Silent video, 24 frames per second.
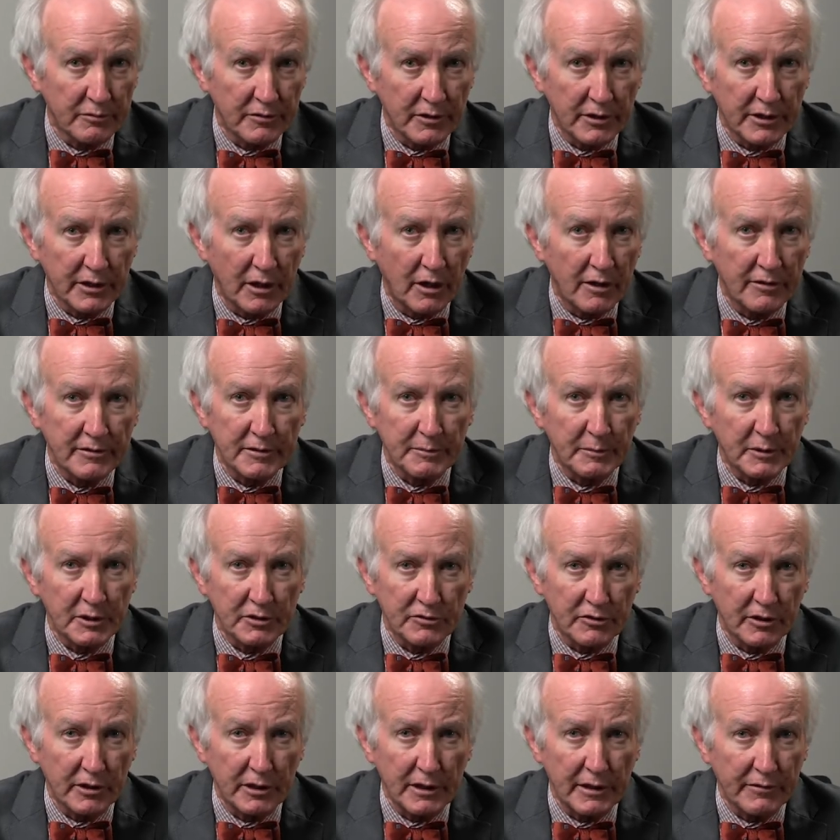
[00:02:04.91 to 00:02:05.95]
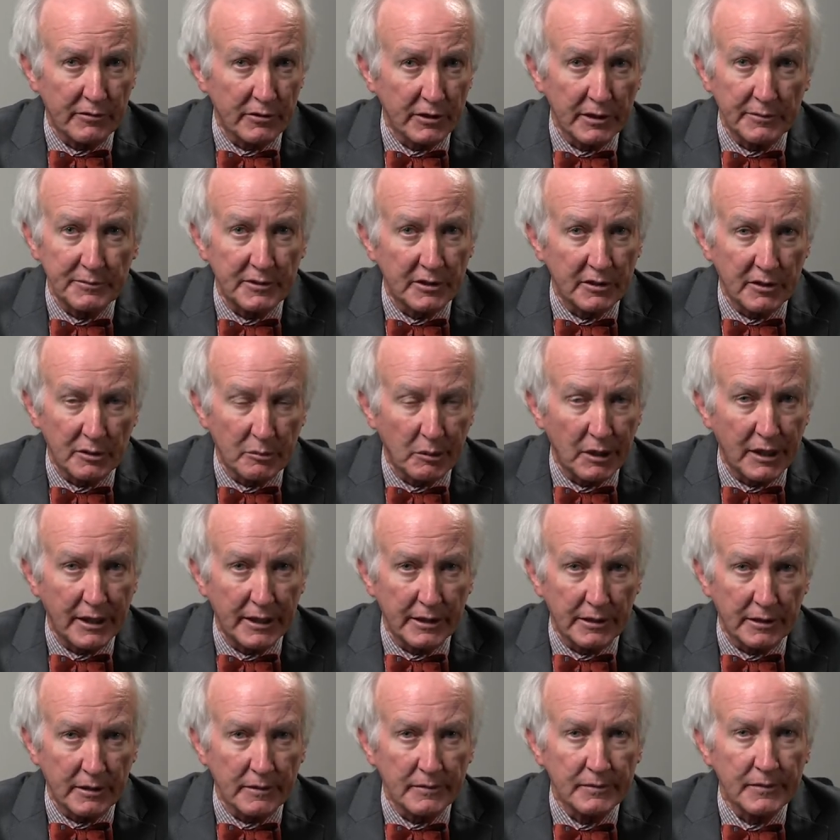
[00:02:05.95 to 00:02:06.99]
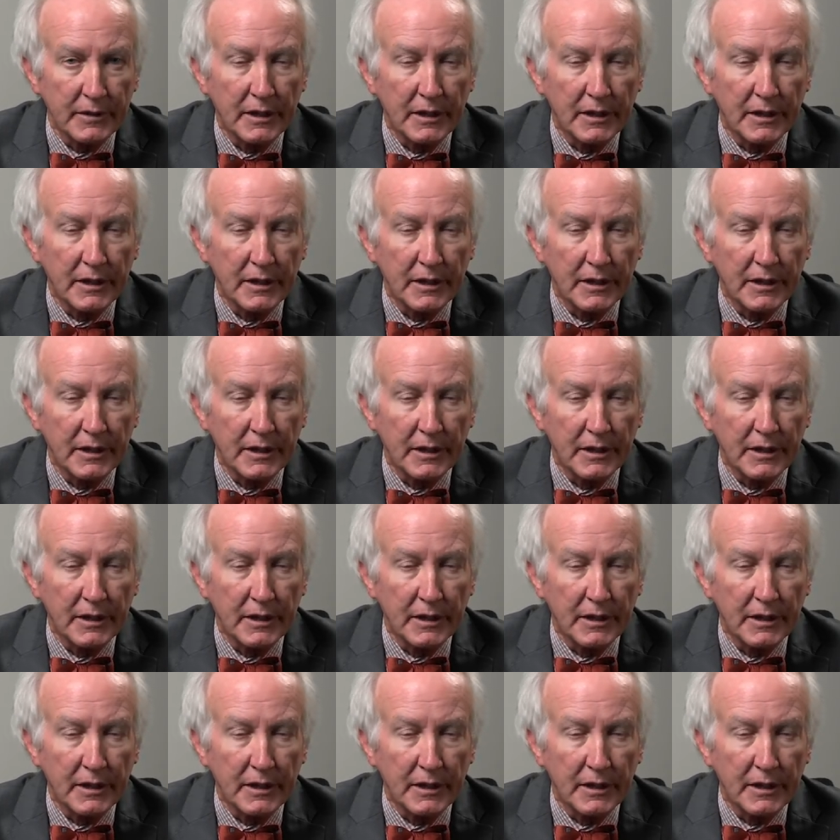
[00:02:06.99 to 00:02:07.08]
very often because they never empty their bladder.